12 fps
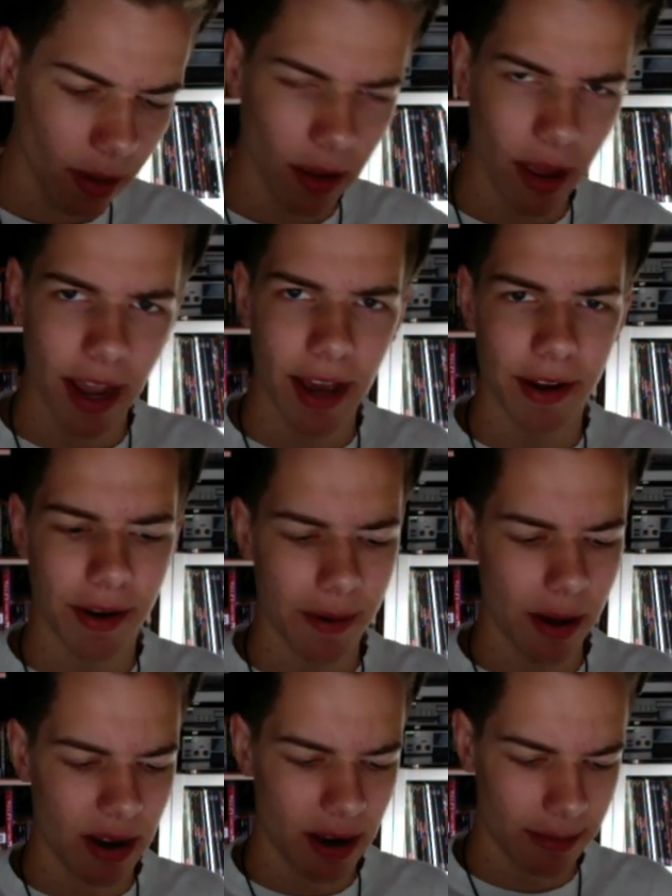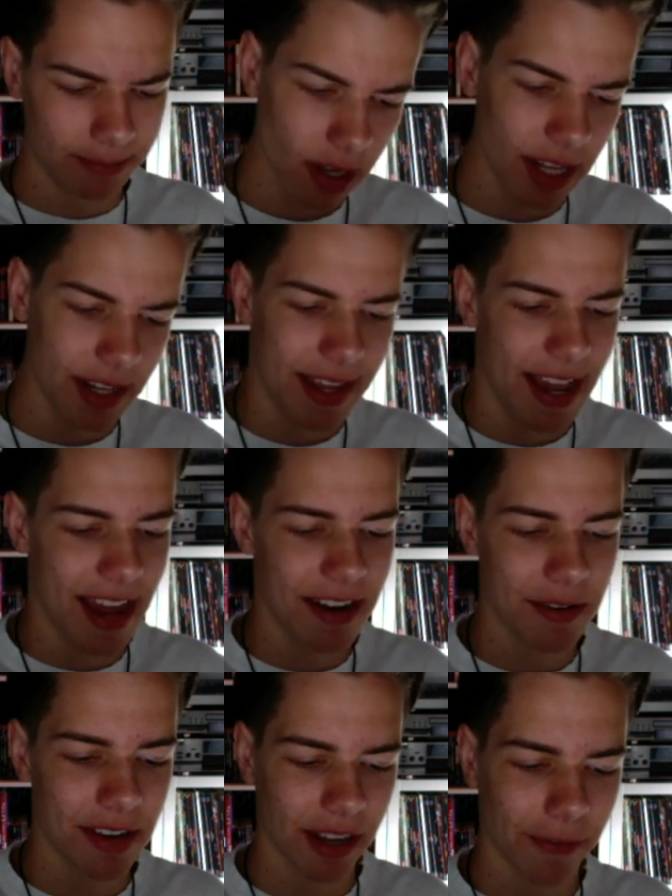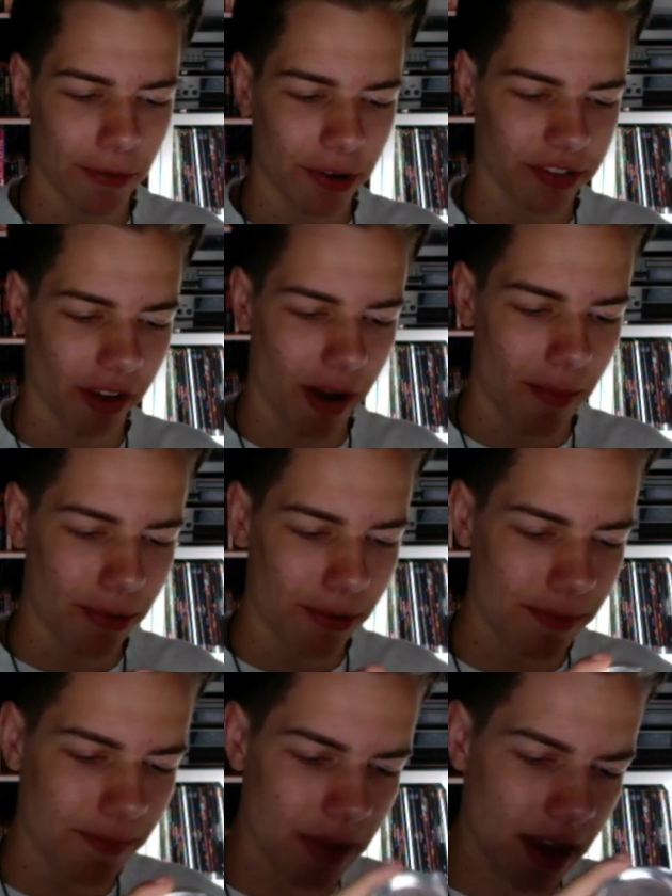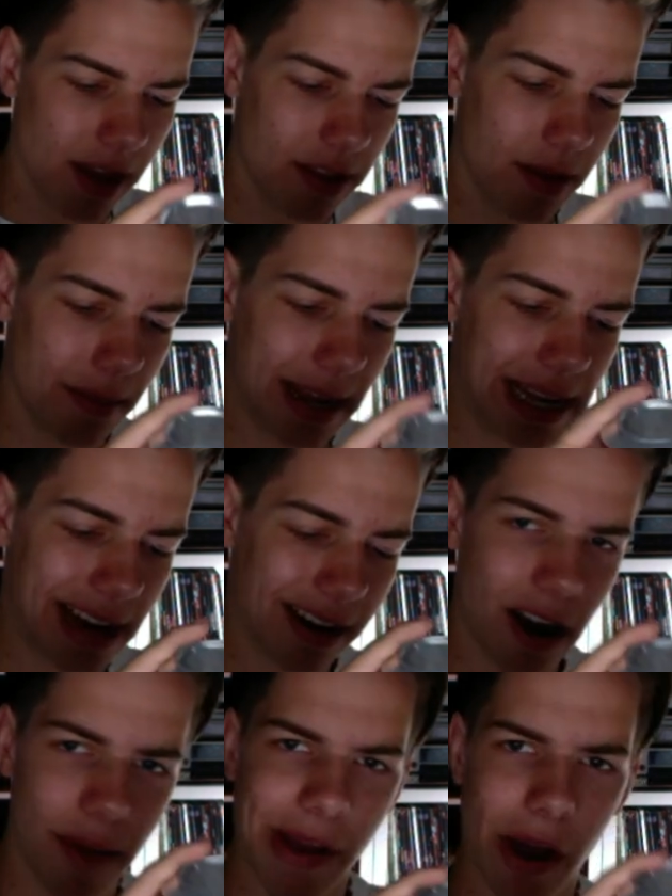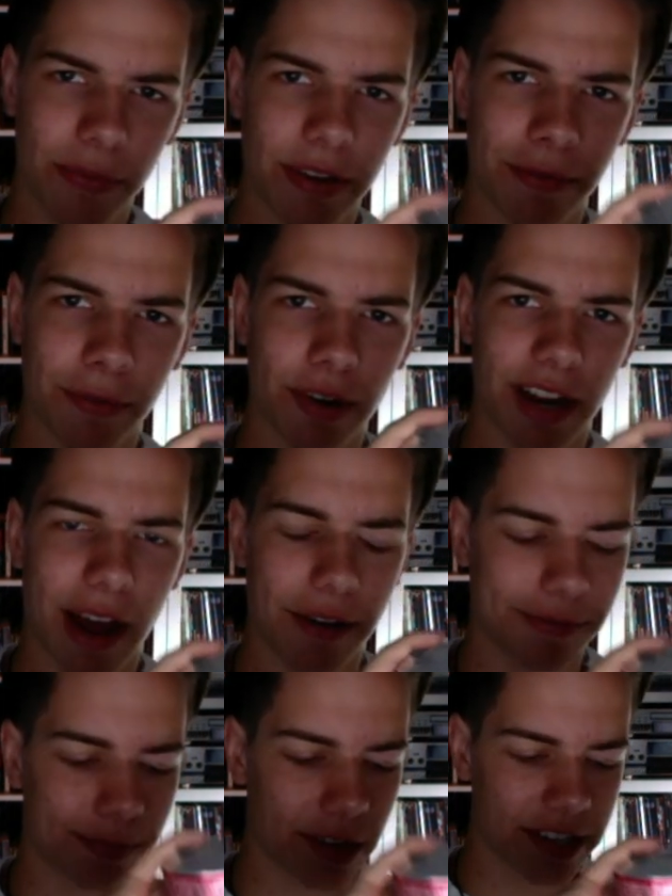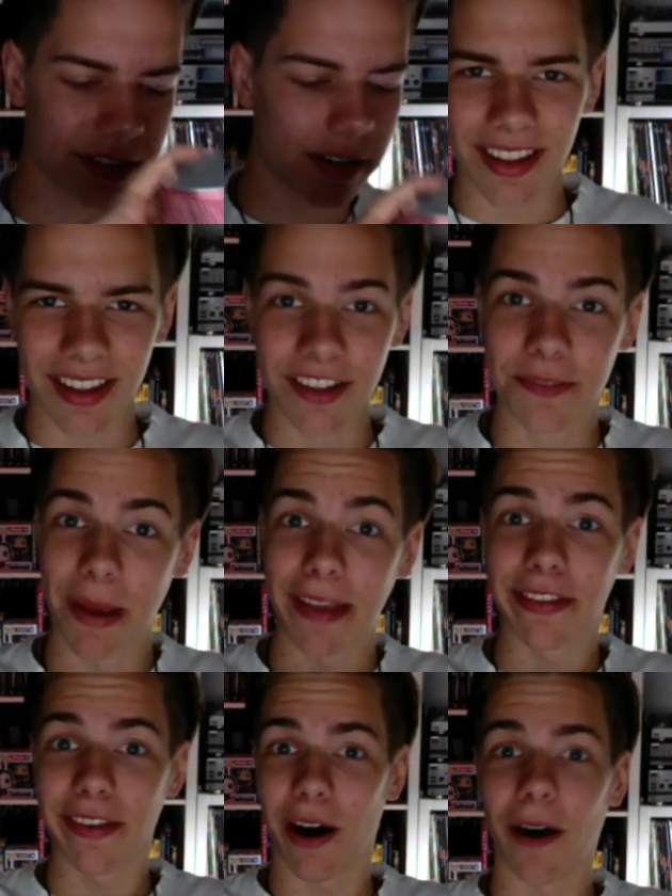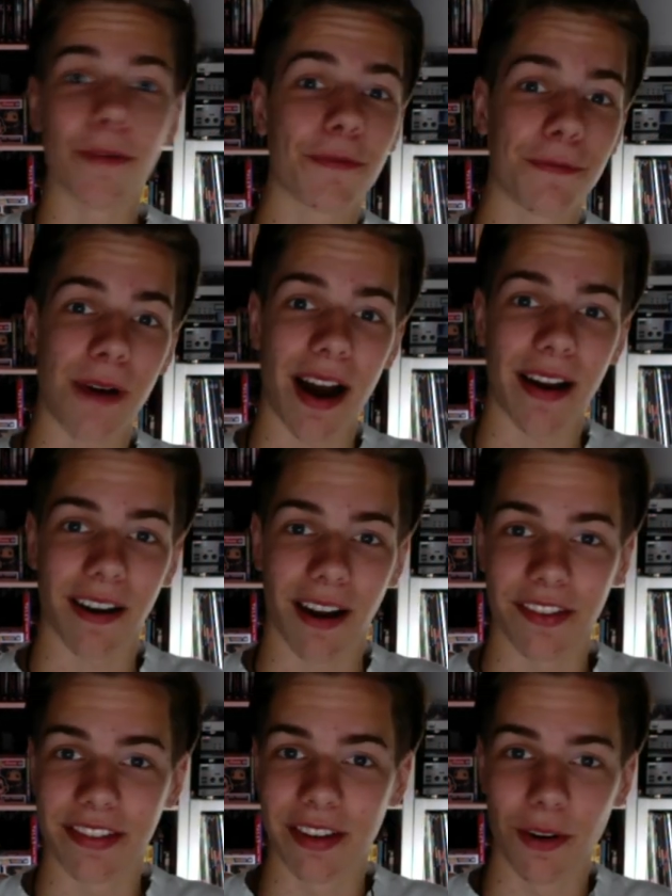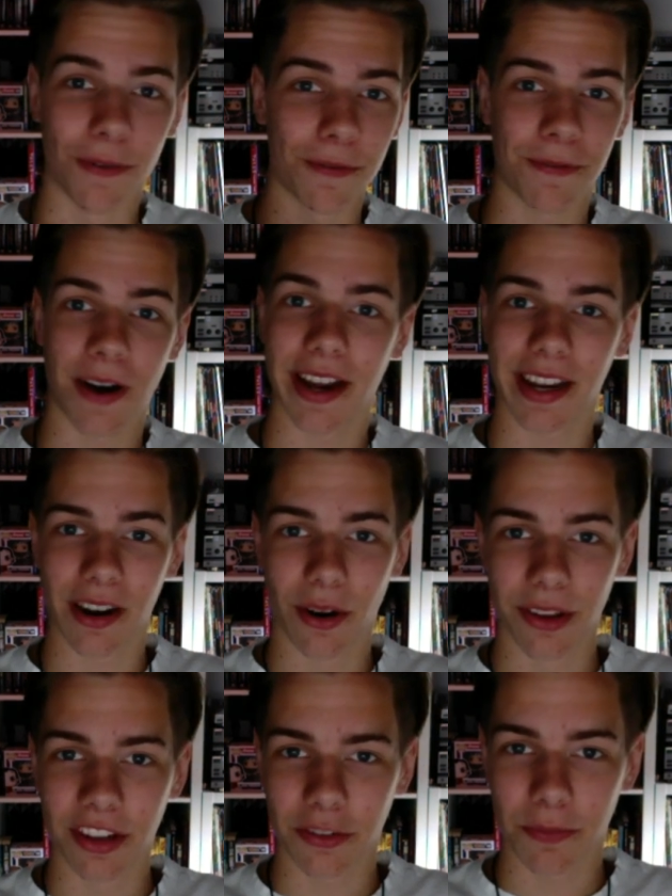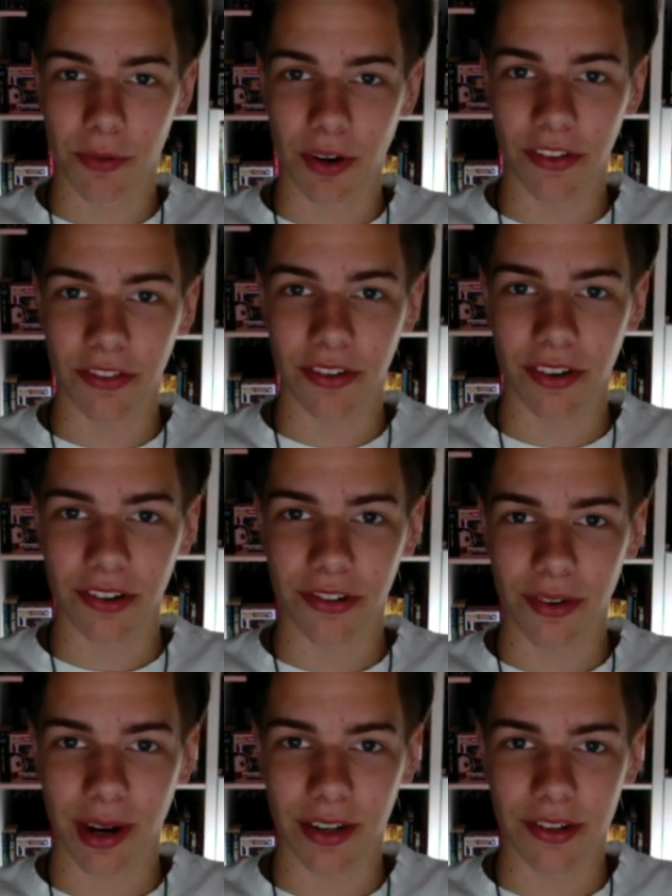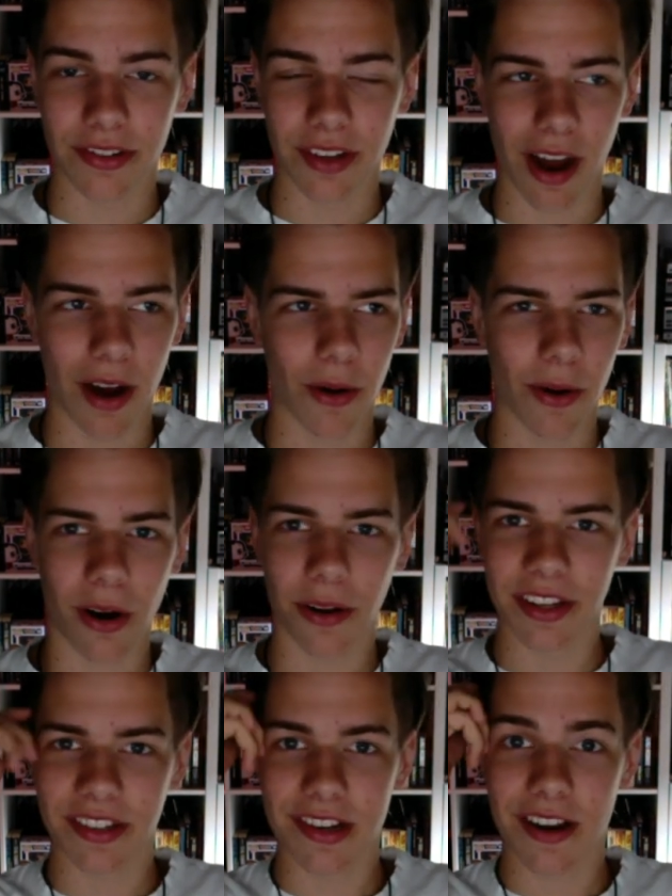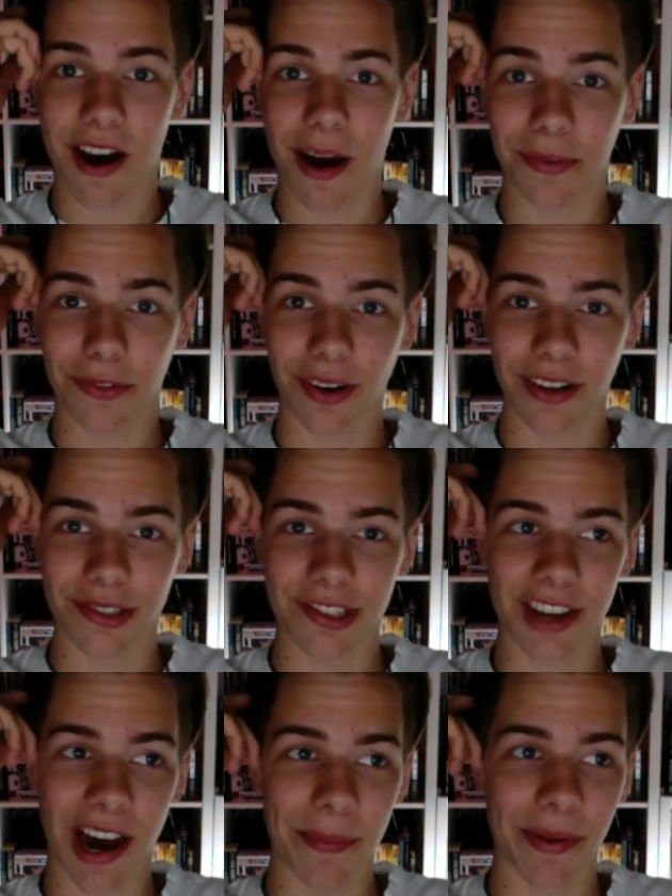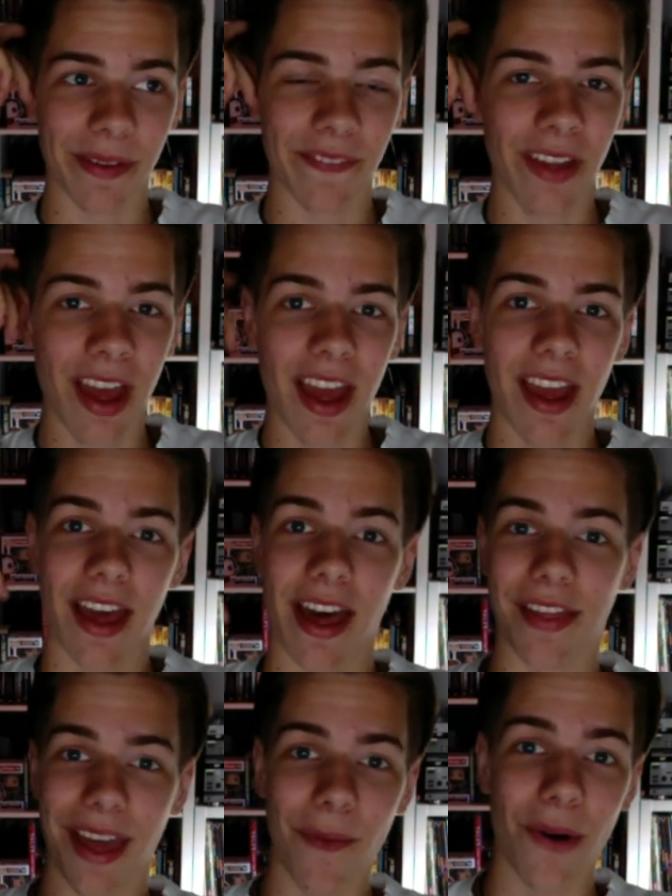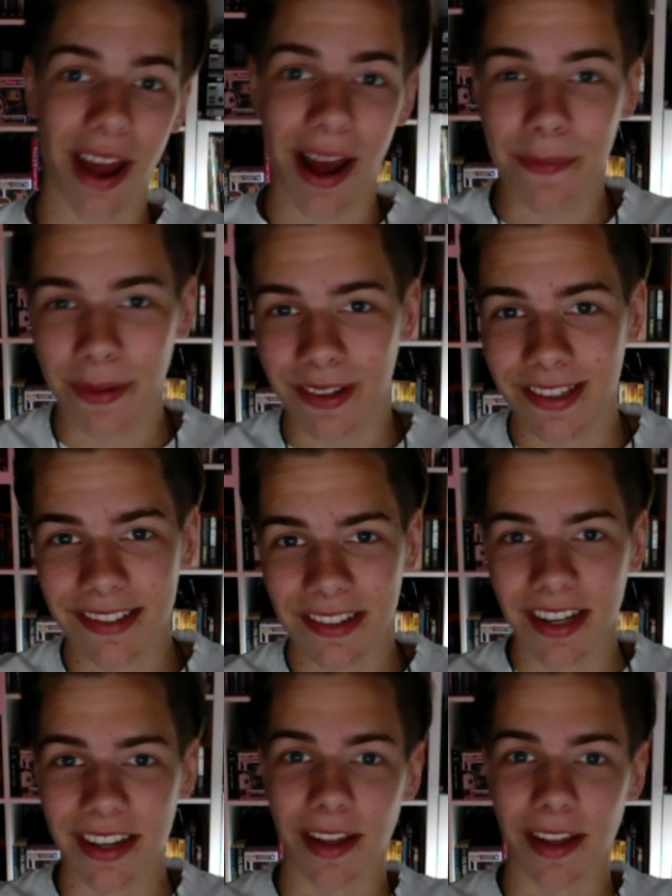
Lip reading: And in the end, for example, the maniac cop helps everyone out of prison. He's basically on fire and still fighting all these prisoners trying to stop, or all these cops trying to stop him. And then what happens?